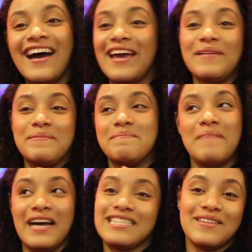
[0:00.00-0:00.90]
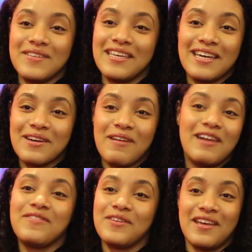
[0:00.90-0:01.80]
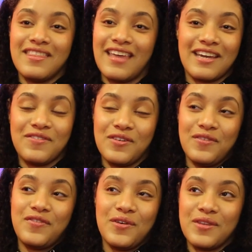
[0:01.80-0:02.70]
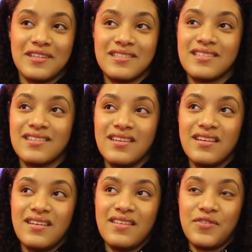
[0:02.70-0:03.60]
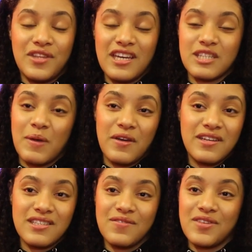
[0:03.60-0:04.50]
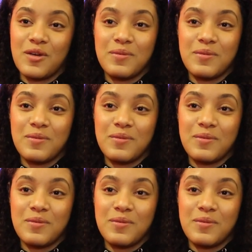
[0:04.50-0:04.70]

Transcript: I am massively grateful and thankful for this, for the experience and for the